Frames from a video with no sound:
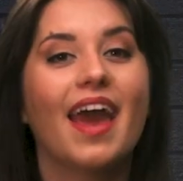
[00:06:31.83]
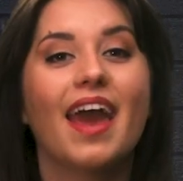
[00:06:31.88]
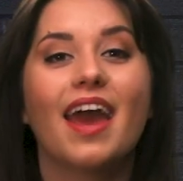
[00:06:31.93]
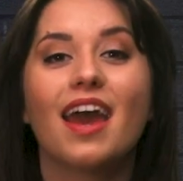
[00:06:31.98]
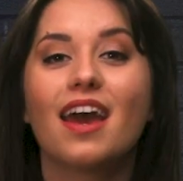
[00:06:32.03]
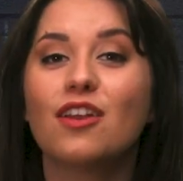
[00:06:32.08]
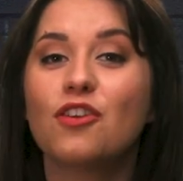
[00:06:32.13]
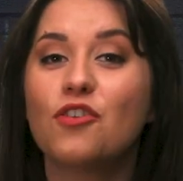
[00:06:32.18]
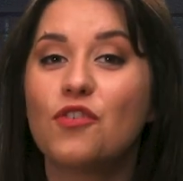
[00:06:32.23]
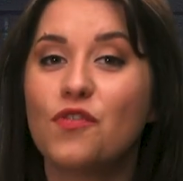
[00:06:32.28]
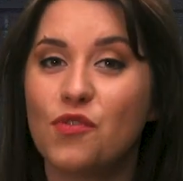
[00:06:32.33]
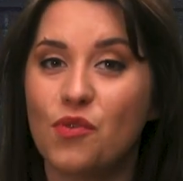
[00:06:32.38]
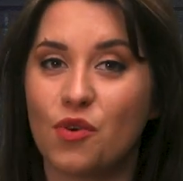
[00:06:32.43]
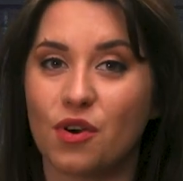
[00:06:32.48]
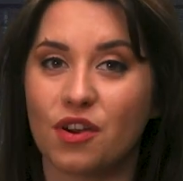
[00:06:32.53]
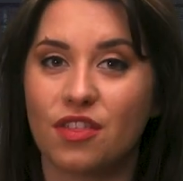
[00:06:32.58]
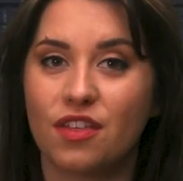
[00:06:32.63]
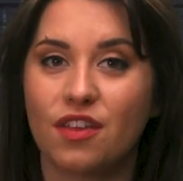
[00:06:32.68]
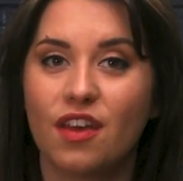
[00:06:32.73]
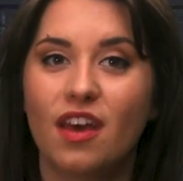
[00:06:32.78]
And
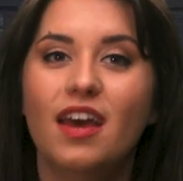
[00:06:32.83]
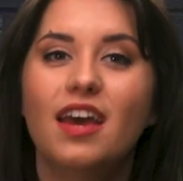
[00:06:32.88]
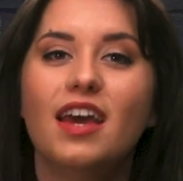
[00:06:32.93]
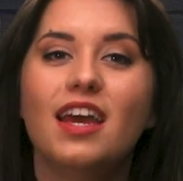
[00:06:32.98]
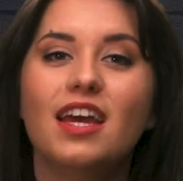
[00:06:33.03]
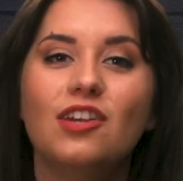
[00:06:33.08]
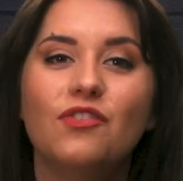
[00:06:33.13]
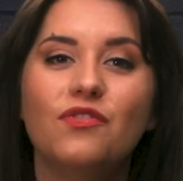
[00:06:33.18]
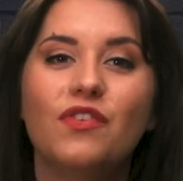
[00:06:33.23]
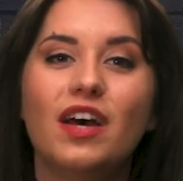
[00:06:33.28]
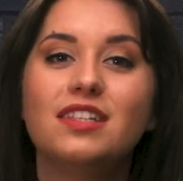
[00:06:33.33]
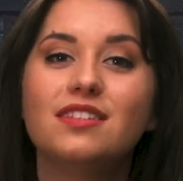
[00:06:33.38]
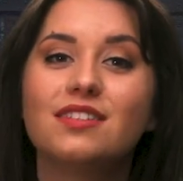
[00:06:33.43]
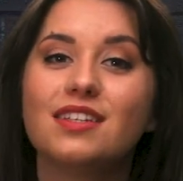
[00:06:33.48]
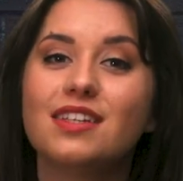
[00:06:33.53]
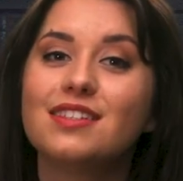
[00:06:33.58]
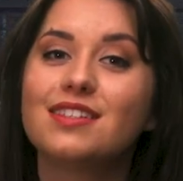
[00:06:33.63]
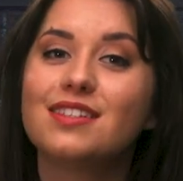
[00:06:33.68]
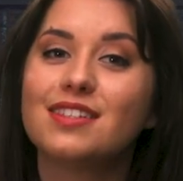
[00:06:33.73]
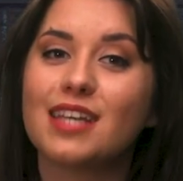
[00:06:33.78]
fourth, invest
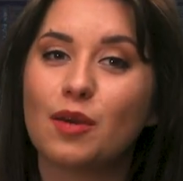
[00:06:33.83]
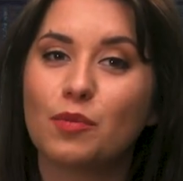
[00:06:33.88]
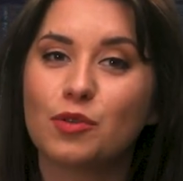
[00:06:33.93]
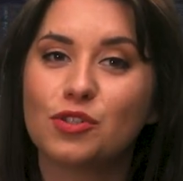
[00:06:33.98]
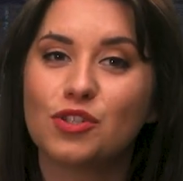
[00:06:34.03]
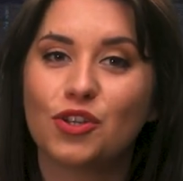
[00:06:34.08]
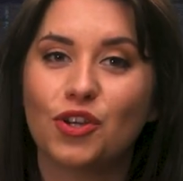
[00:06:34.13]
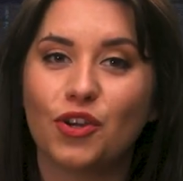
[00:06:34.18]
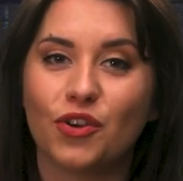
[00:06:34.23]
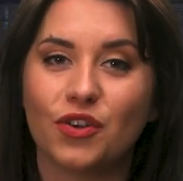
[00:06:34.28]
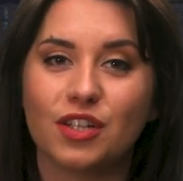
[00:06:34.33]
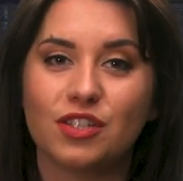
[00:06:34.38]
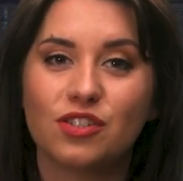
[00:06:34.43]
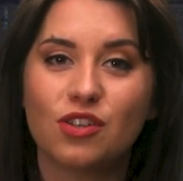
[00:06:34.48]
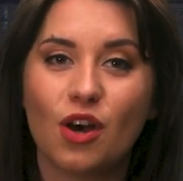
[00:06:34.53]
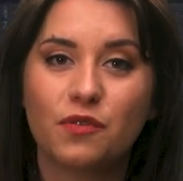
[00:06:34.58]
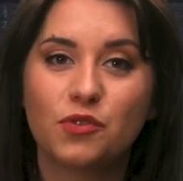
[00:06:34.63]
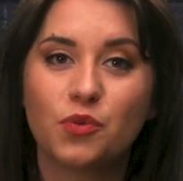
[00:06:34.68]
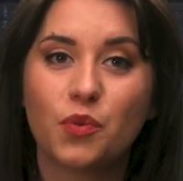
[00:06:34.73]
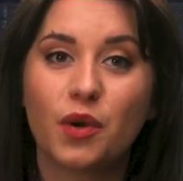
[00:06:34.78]
in cybersecurity
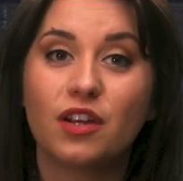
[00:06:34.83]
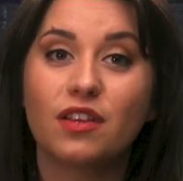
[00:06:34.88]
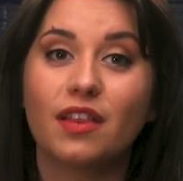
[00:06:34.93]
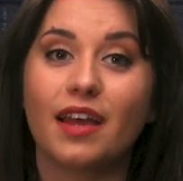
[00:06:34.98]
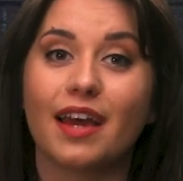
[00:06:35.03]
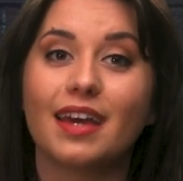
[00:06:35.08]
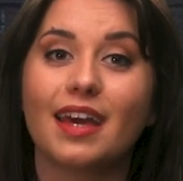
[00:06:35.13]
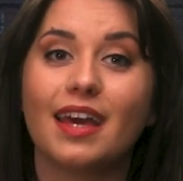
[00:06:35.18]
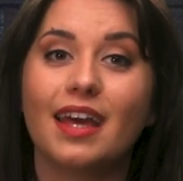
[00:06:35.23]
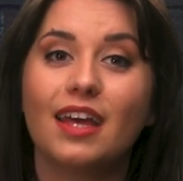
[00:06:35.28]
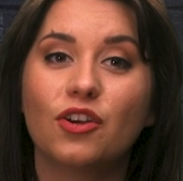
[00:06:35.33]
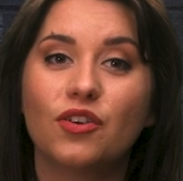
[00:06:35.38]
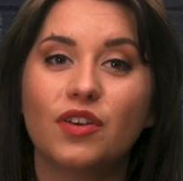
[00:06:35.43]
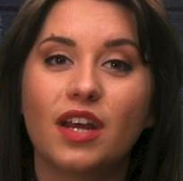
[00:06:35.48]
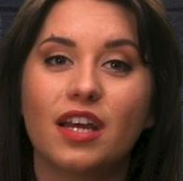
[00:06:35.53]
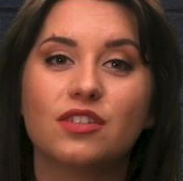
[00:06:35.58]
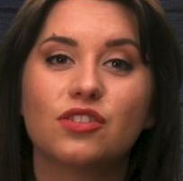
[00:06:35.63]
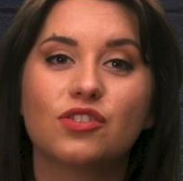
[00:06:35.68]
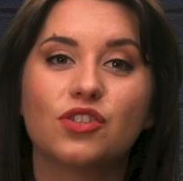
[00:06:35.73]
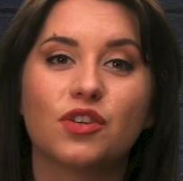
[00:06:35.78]
software like
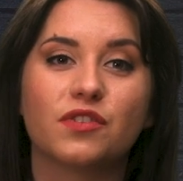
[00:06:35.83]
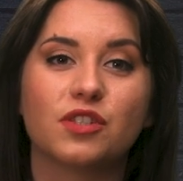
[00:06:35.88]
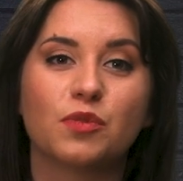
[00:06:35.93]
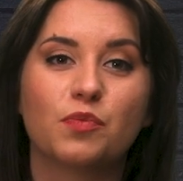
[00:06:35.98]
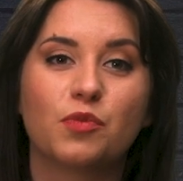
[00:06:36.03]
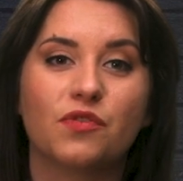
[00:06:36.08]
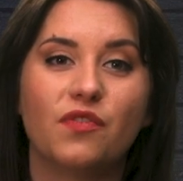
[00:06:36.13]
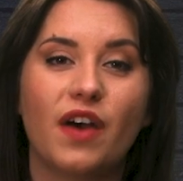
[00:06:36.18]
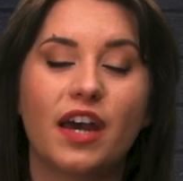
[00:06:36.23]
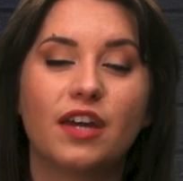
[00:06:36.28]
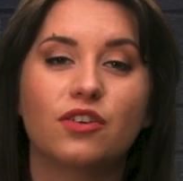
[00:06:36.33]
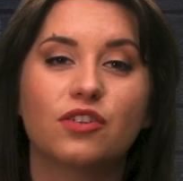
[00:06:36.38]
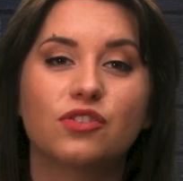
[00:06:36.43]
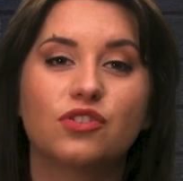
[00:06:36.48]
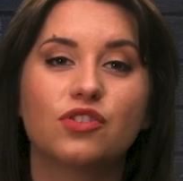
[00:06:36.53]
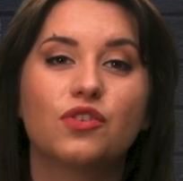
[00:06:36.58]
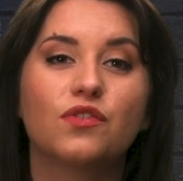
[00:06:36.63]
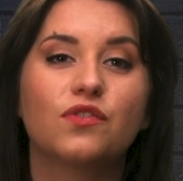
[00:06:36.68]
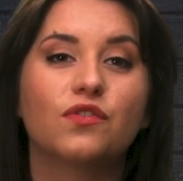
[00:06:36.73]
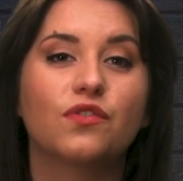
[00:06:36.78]
internet service
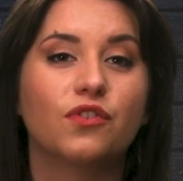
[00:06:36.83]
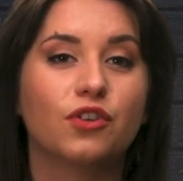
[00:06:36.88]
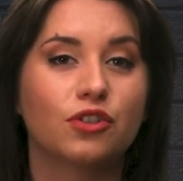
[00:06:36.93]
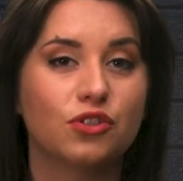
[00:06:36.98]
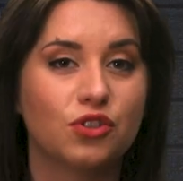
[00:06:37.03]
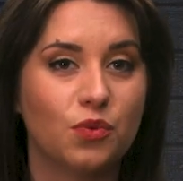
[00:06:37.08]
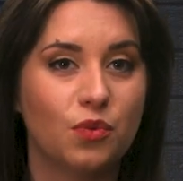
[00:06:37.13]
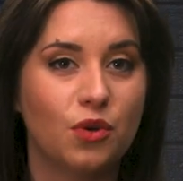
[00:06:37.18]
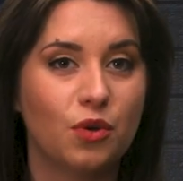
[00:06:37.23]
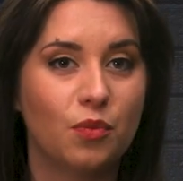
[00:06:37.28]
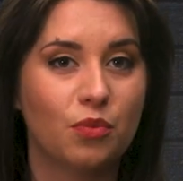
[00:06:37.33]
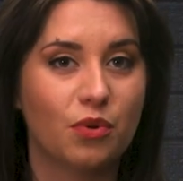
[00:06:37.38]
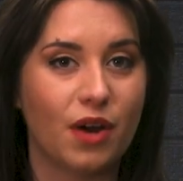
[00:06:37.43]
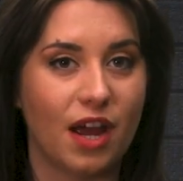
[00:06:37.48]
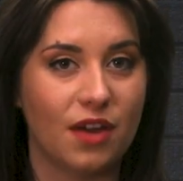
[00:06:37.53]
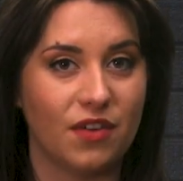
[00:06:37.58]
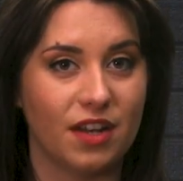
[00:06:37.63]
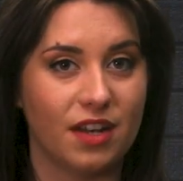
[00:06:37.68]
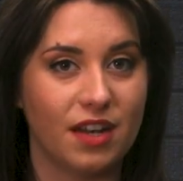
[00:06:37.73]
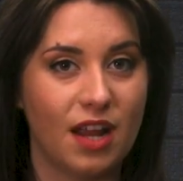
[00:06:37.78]
providers, virtual
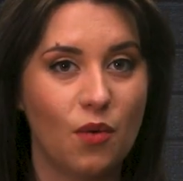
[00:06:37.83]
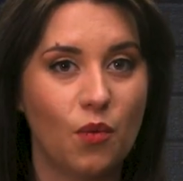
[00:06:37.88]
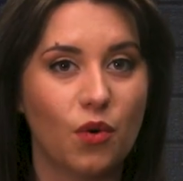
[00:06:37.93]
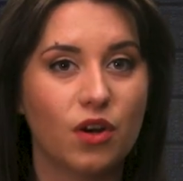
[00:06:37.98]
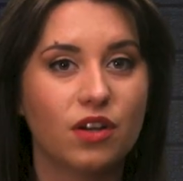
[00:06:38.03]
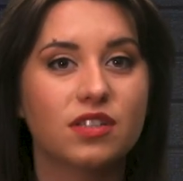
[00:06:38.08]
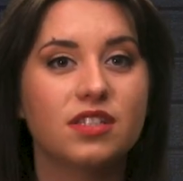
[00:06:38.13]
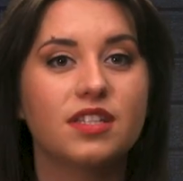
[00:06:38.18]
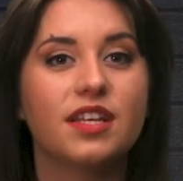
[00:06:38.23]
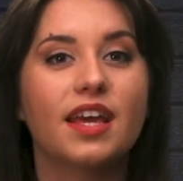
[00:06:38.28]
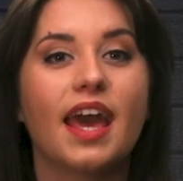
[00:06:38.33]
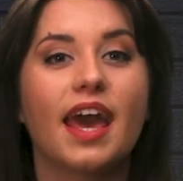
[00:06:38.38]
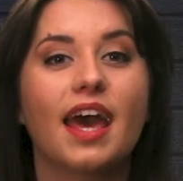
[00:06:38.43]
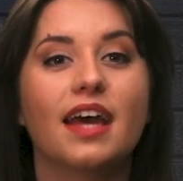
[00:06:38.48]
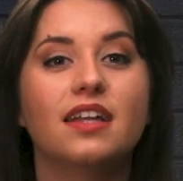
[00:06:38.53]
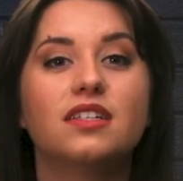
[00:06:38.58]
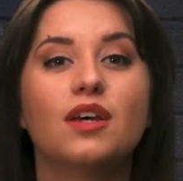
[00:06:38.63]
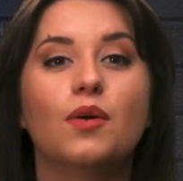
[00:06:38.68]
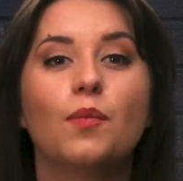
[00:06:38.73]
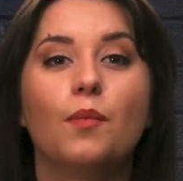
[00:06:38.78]
private networks,
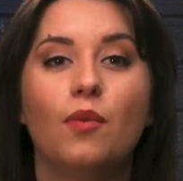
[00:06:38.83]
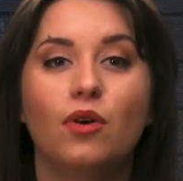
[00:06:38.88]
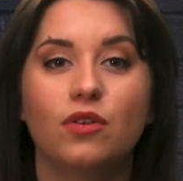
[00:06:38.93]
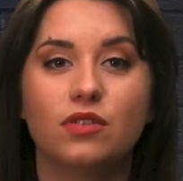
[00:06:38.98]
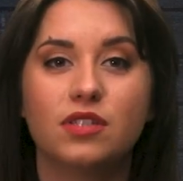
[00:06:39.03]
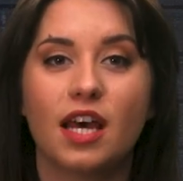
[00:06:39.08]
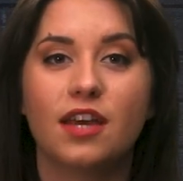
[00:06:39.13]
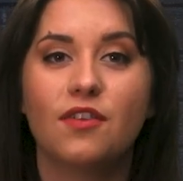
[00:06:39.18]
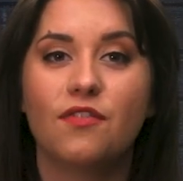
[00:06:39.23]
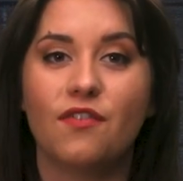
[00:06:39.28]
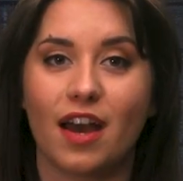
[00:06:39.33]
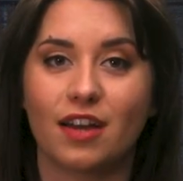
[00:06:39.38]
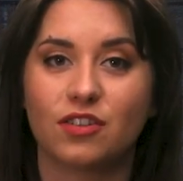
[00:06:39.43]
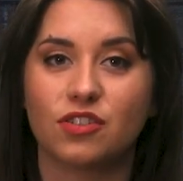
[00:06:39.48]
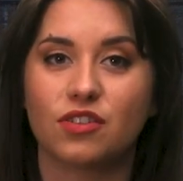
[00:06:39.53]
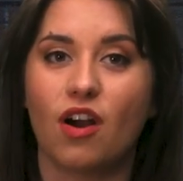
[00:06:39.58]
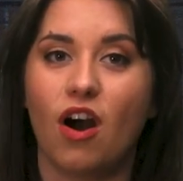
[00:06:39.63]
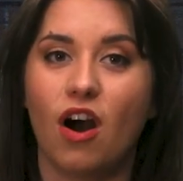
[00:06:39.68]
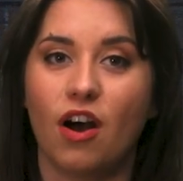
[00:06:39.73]
and multi factor